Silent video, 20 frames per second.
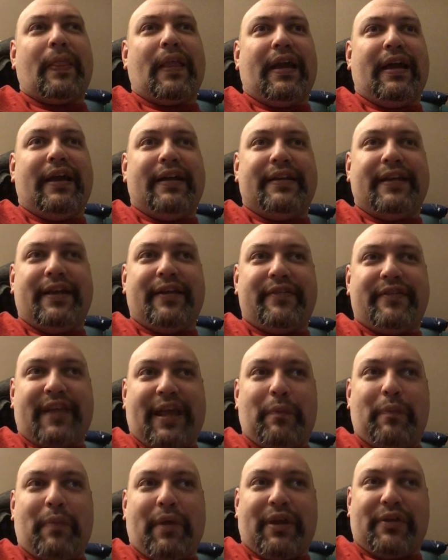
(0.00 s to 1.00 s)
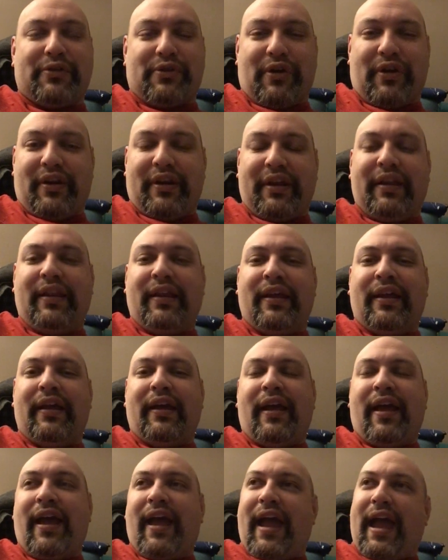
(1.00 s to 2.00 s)
And I take a sight picture on it,
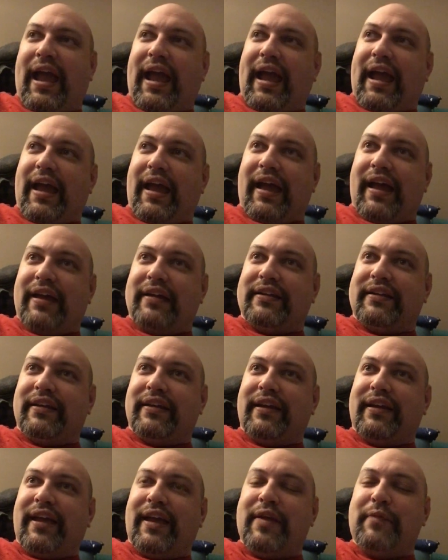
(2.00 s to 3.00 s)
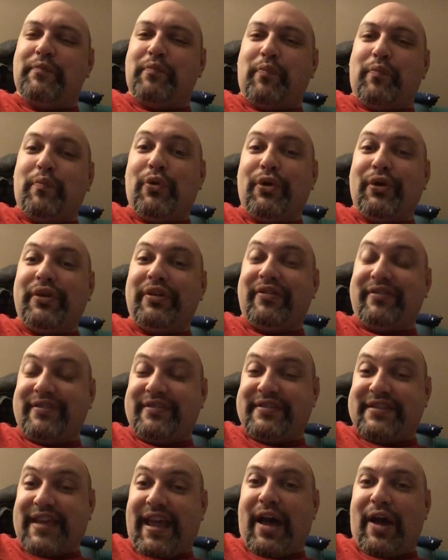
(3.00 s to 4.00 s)
and it puts
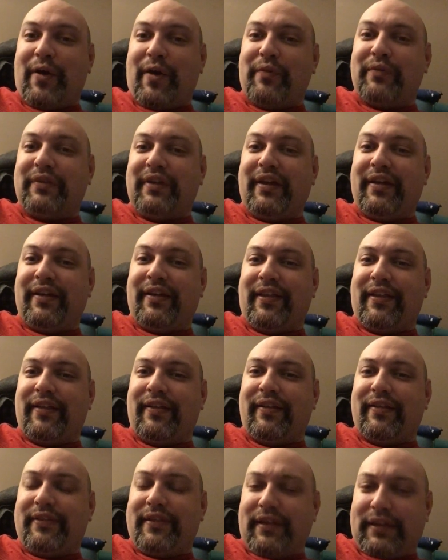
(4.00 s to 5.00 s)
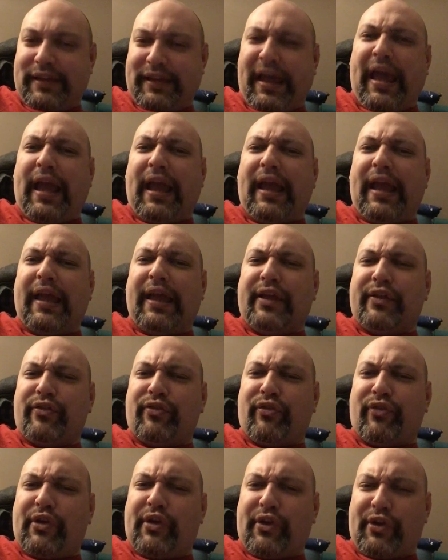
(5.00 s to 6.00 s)
down the leg
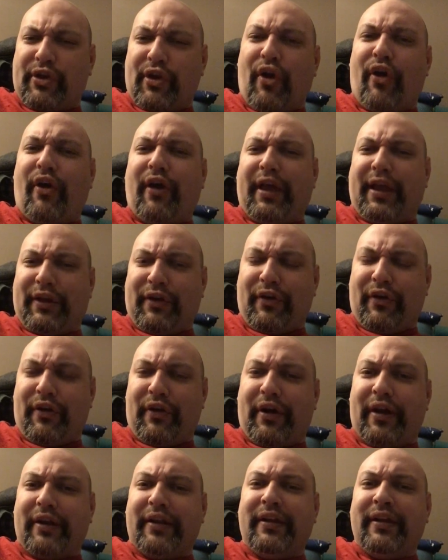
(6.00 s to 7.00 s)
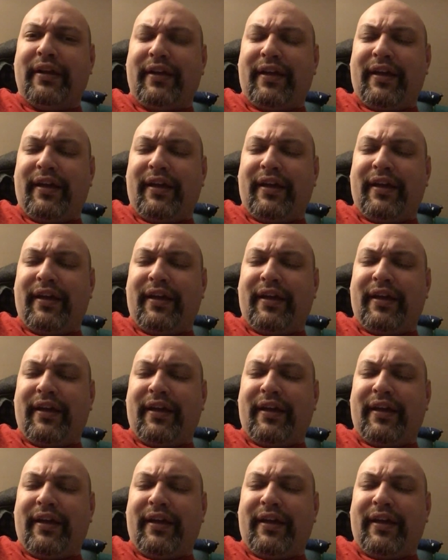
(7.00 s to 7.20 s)
it's gnawing on